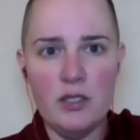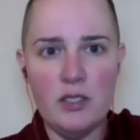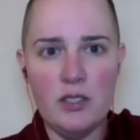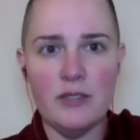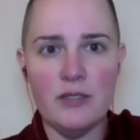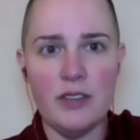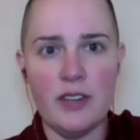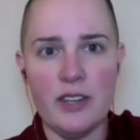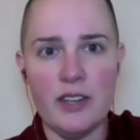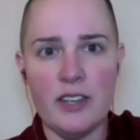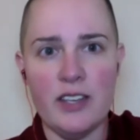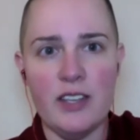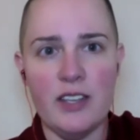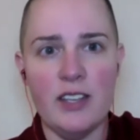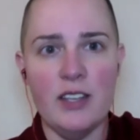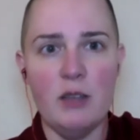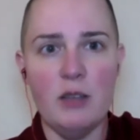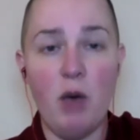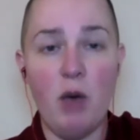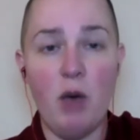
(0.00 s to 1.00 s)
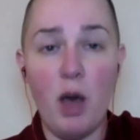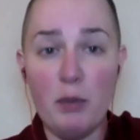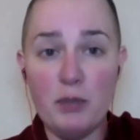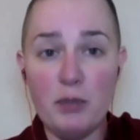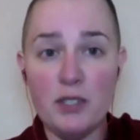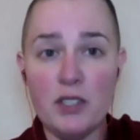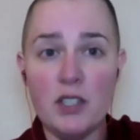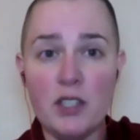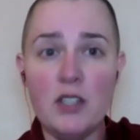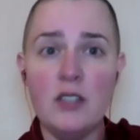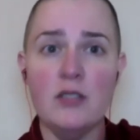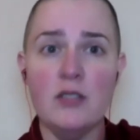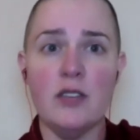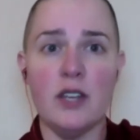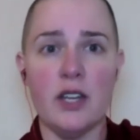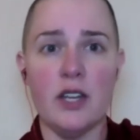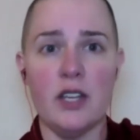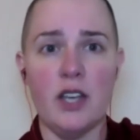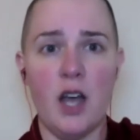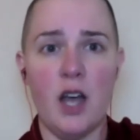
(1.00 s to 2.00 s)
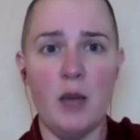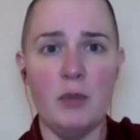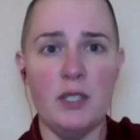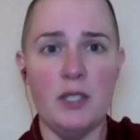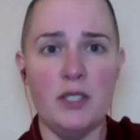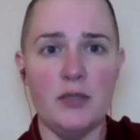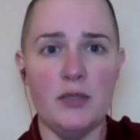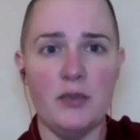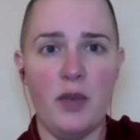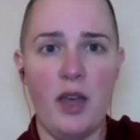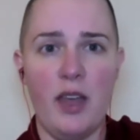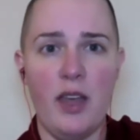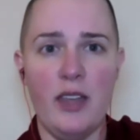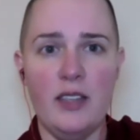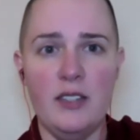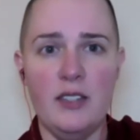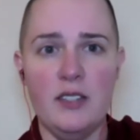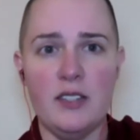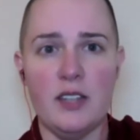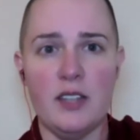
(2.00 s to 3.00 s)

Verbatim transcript: very popular, very common to find.